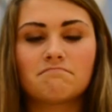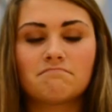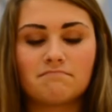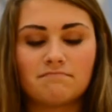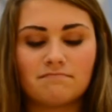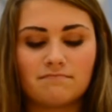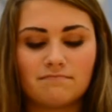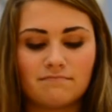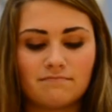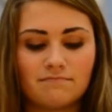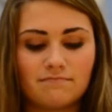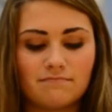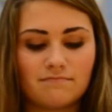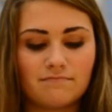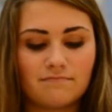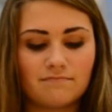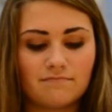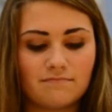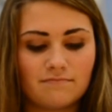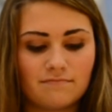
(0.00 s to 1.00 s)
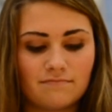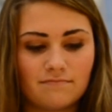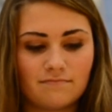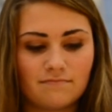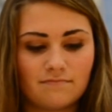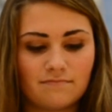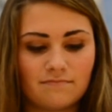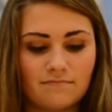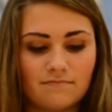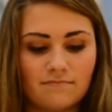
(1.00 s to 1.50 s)

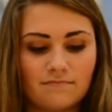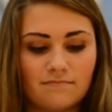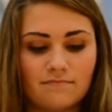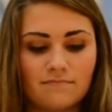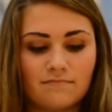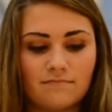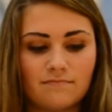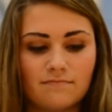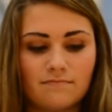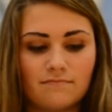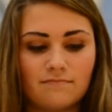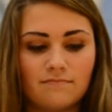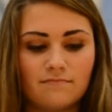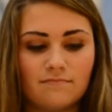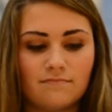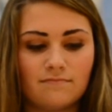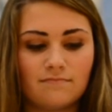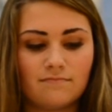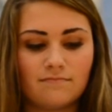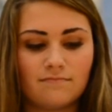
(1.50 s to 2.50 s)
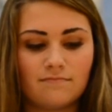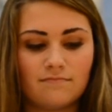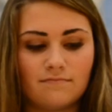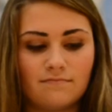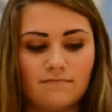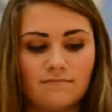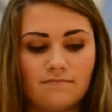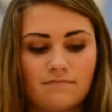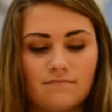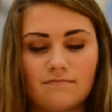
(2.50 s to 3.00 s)

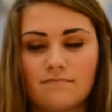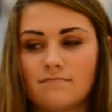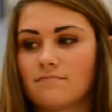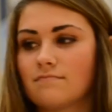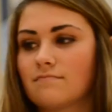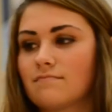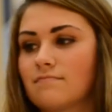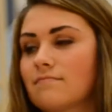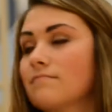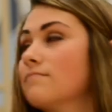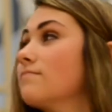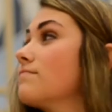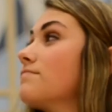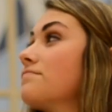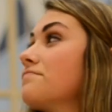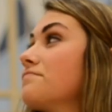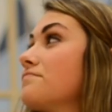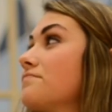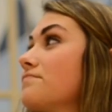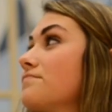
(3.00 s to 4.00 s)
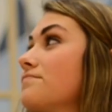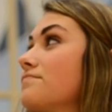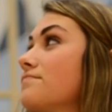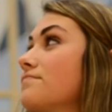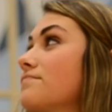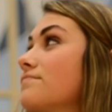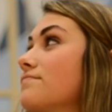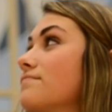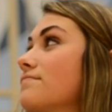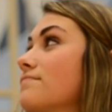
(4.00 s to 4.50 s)

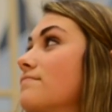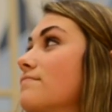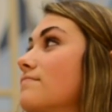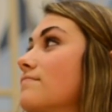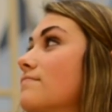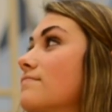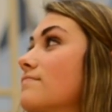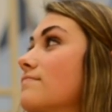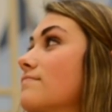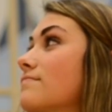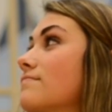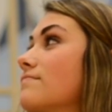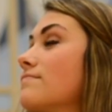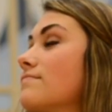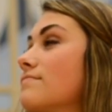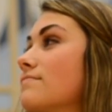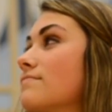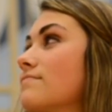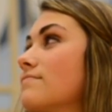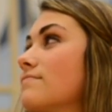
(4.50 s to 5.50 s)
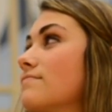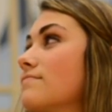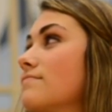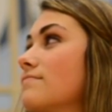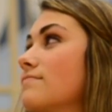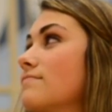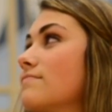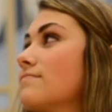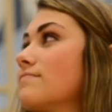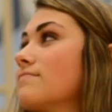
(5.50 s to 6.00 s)

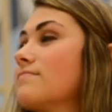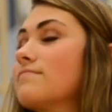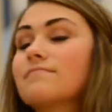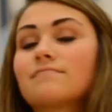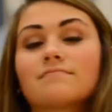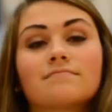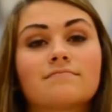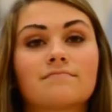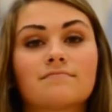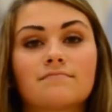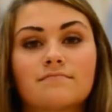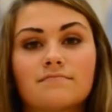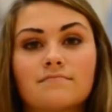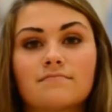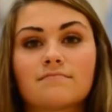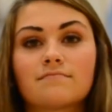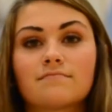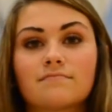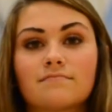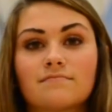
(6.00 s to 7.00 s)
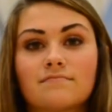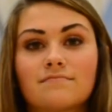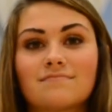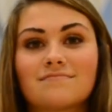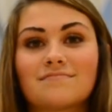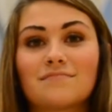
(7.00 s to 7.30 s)
(silent)